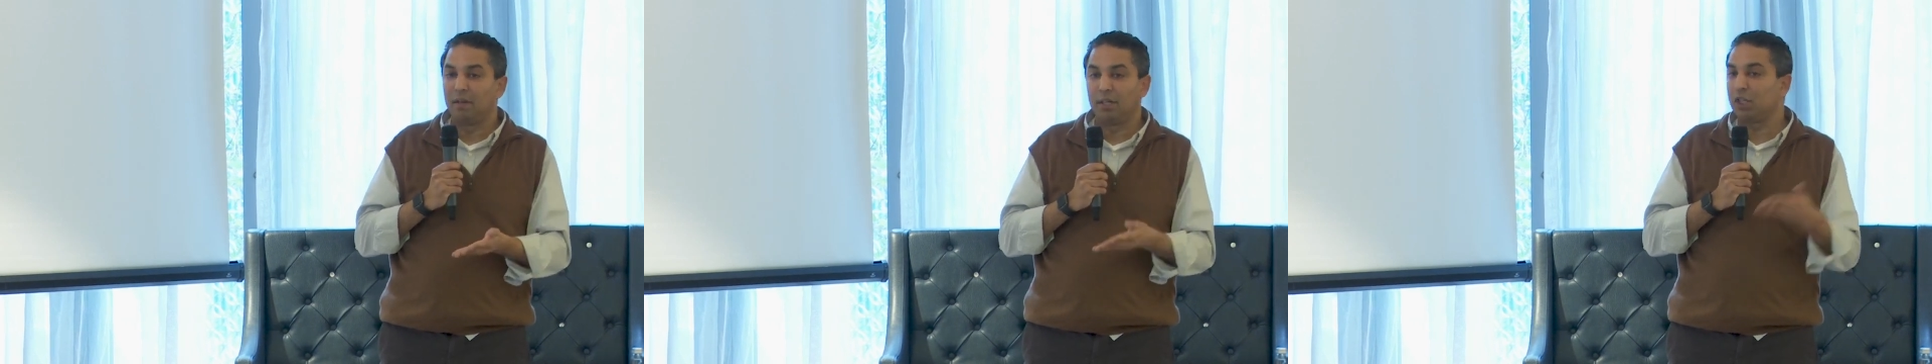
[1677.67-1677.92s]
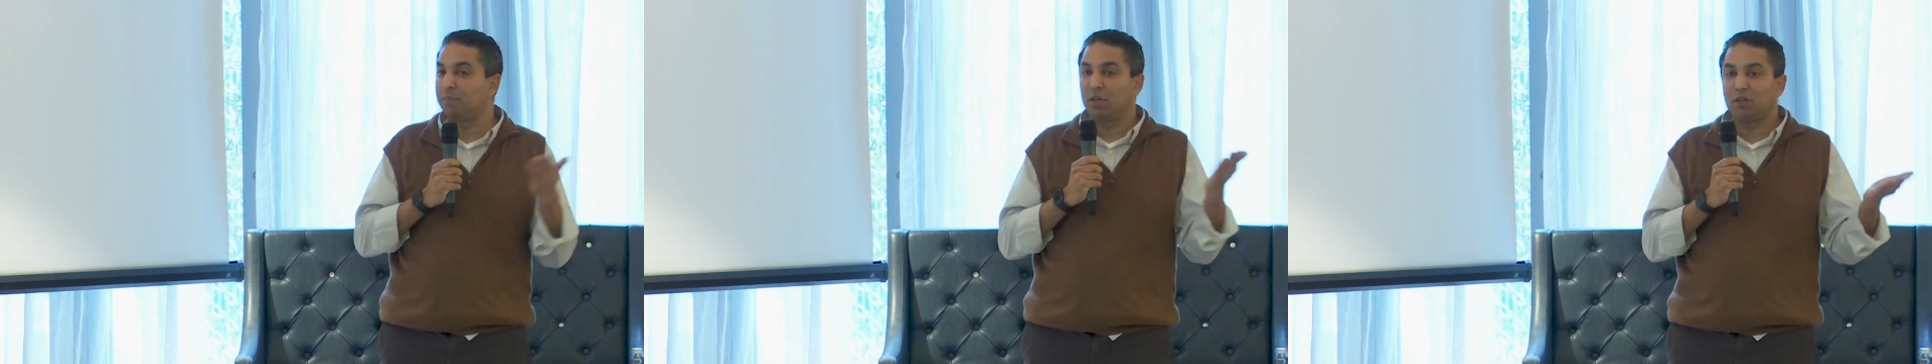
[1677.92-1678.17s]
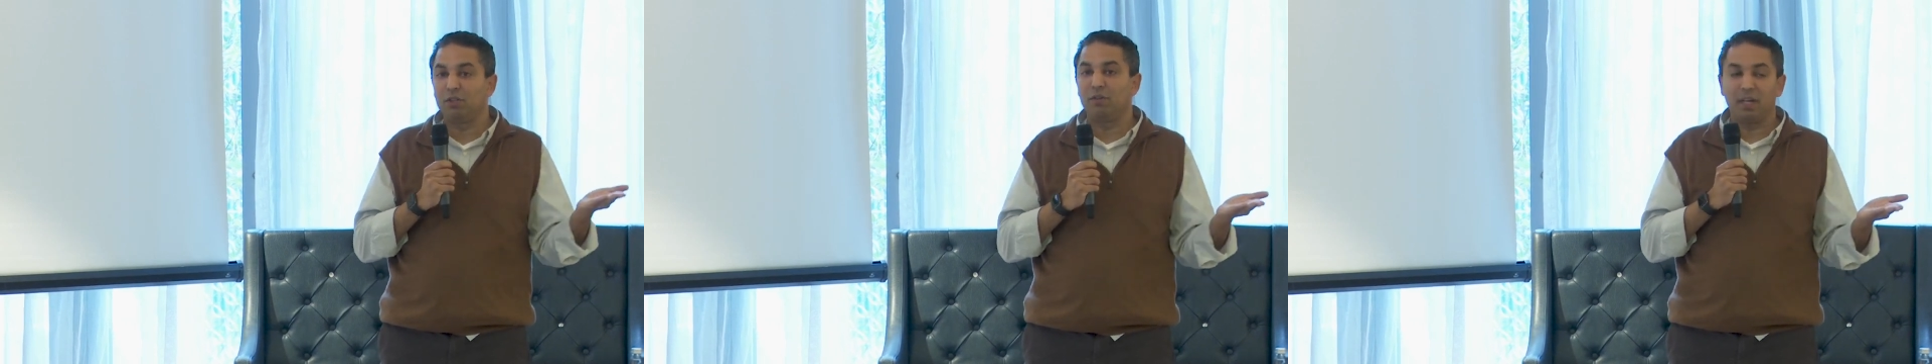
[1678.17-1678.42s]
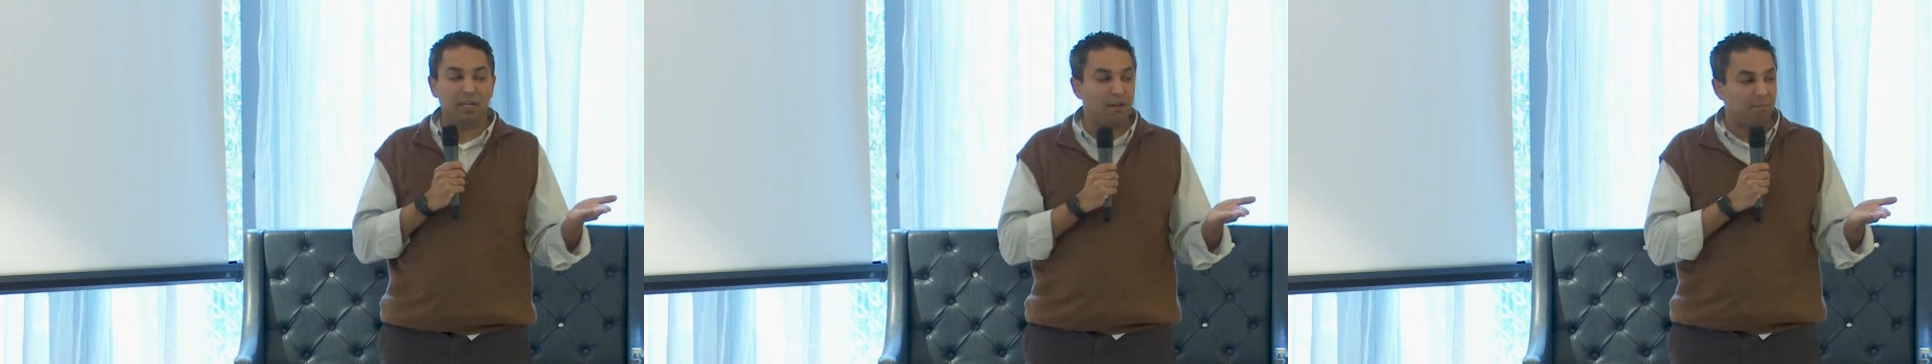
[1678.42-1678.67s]
Just because you
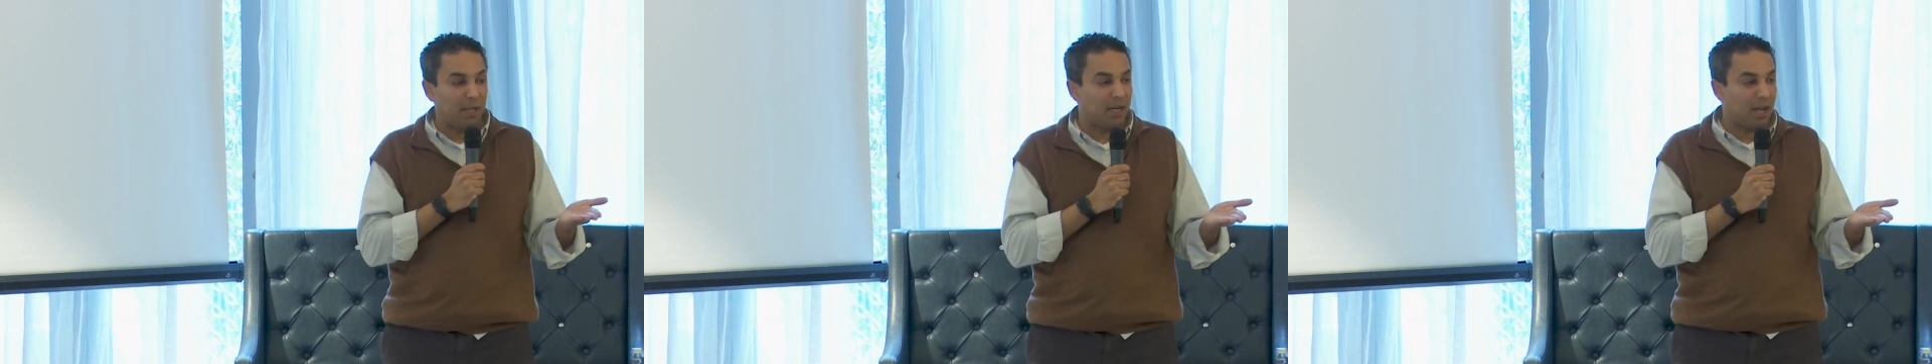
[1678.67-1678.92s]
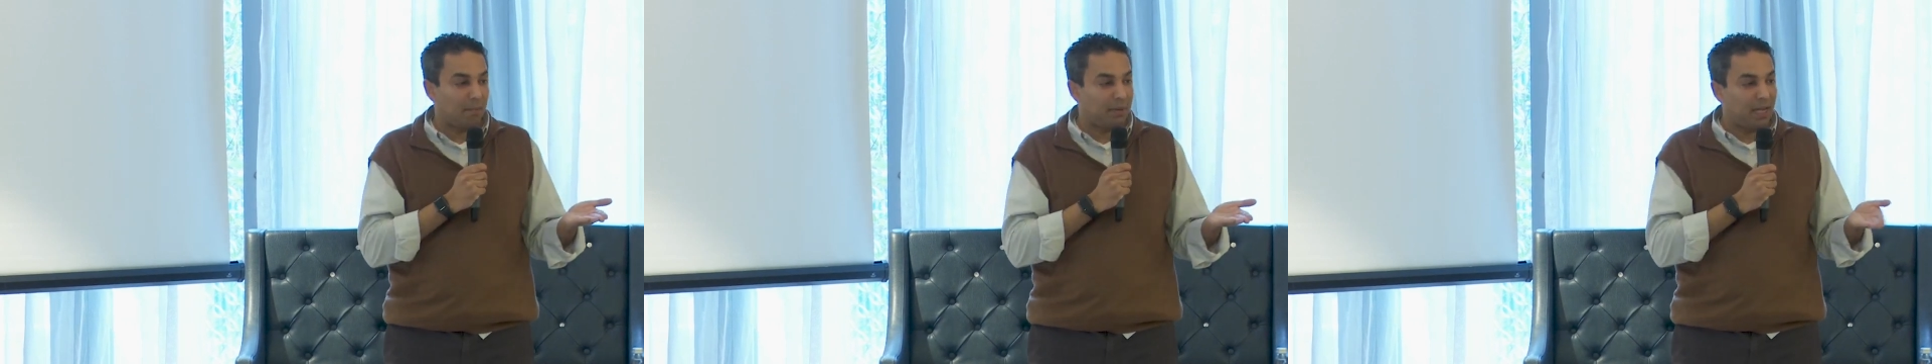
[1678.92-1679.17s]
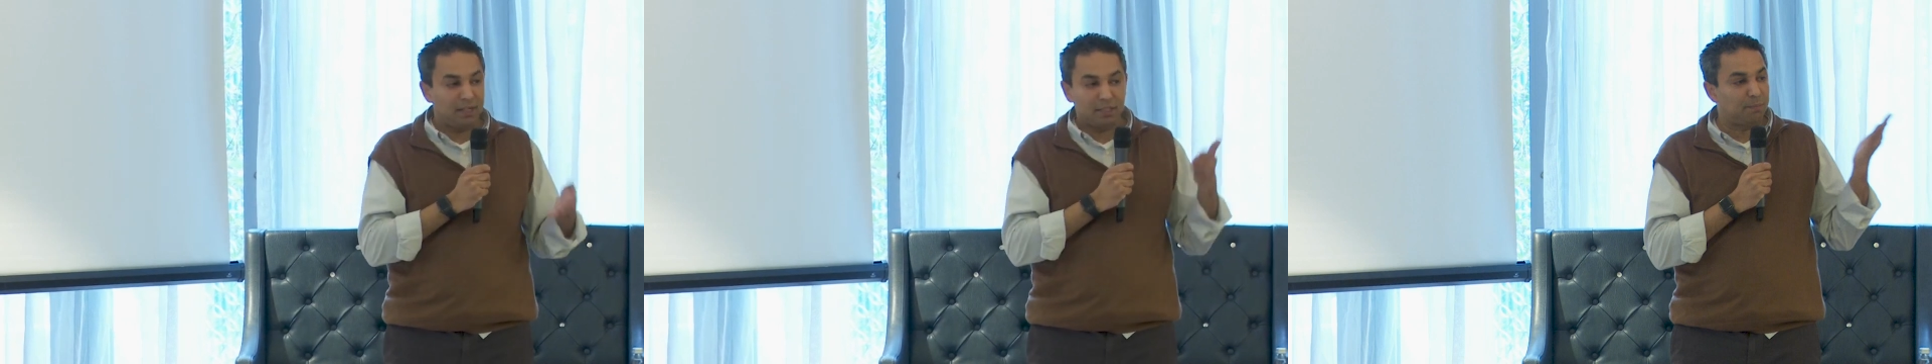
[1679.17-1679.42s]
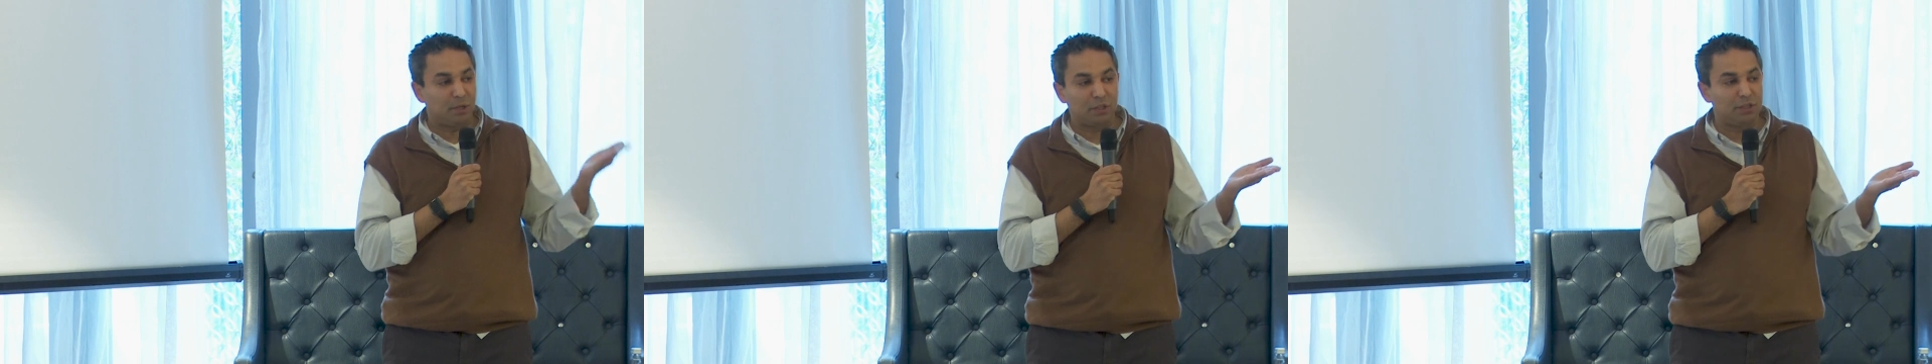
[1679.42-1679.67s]
didn't give me an update,
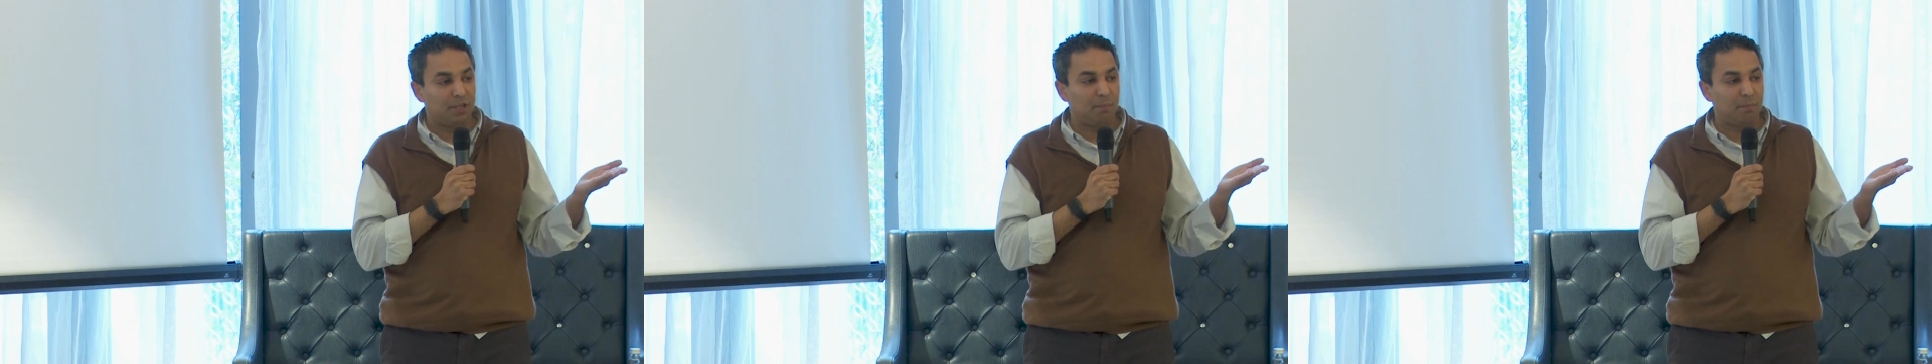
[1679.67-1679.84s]
just because